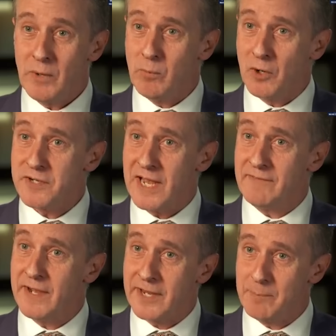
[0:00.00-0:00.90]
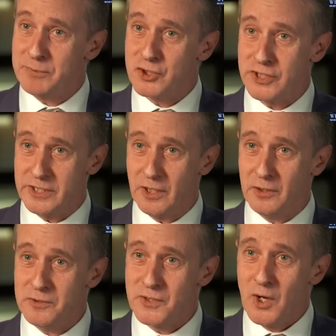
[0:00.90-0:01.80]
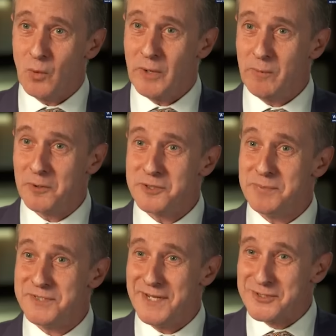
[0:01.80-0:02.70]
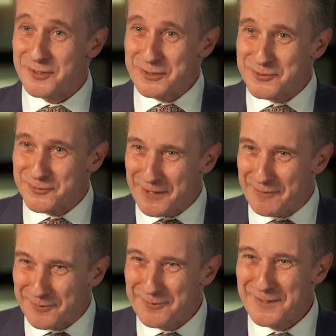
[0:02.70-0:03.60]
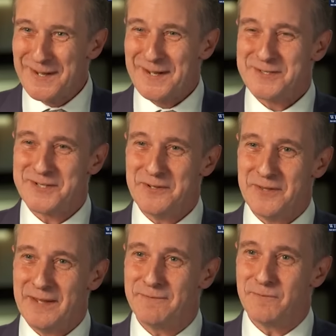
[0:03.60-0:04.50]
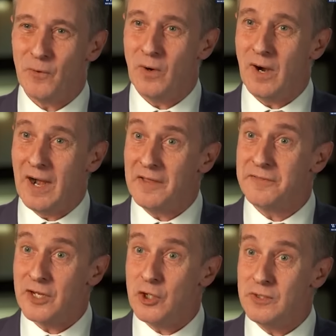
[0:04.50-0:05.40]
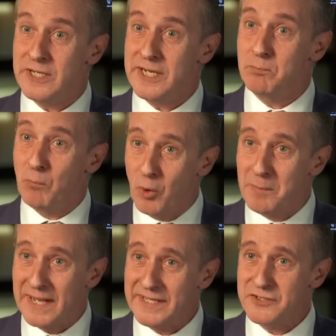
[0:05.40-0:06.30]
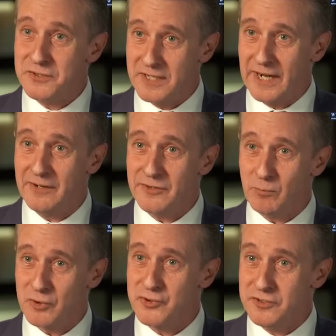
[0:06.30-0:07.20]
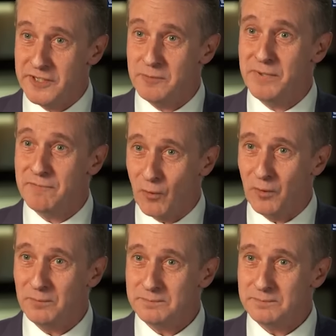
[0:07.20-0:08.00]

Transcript: We want to have our cappuccinos, we want to potentially travel, so therefore I think you need more money today than what you did before.